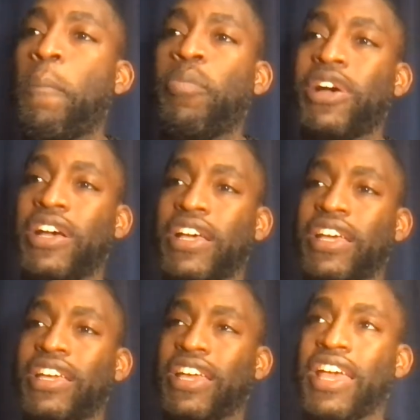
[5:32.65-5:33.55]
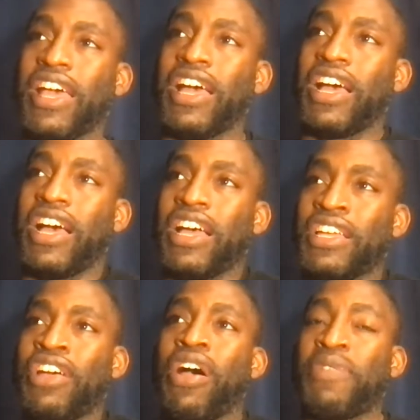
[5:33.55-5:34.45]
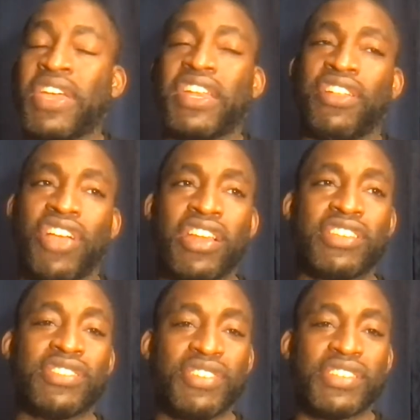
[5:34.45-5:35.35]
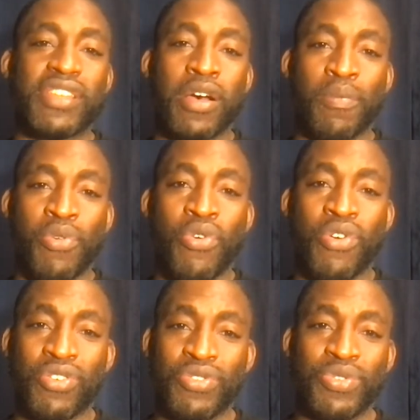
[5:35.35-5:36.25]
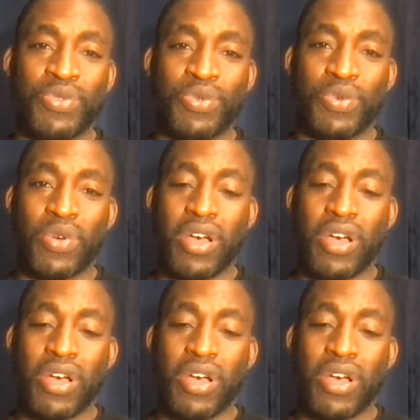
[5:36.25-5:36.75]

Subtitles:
But I'm getting a lot of students on board who